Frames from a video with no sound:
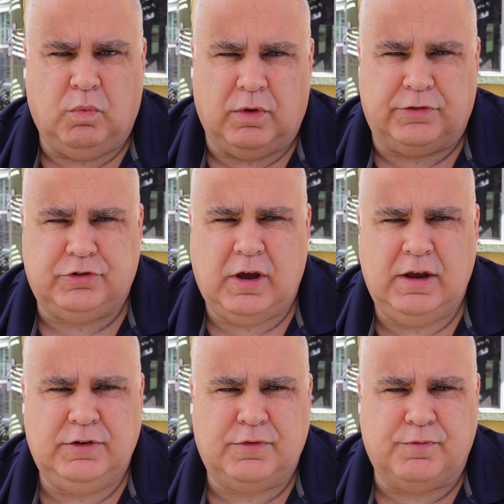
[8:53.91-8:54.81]
What's
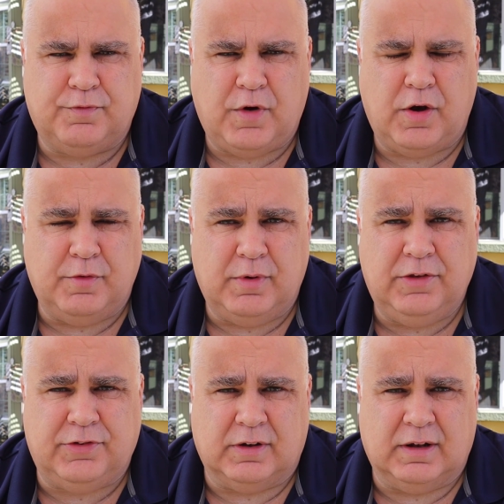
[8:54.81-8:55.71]
changed very
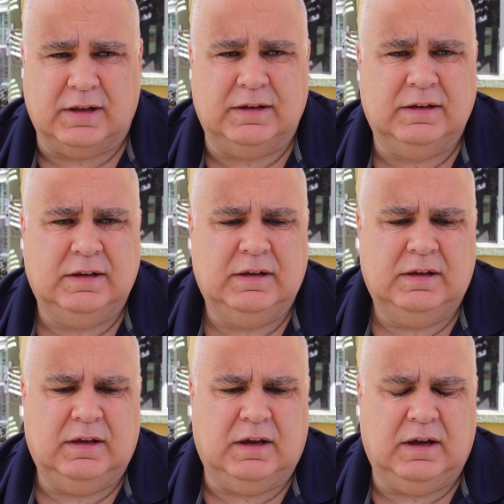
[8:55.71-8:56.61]
recently,
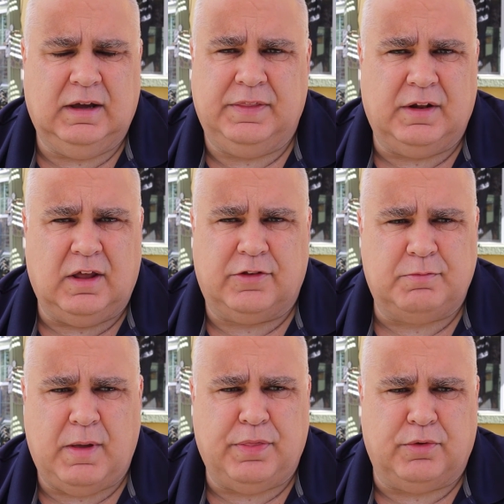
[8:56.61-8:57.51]
in the
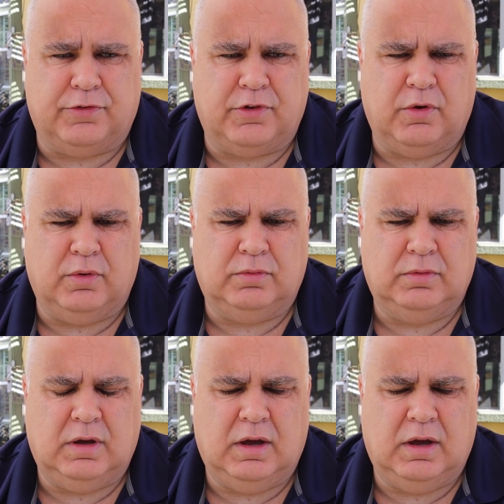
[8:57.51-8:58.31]
last month or so,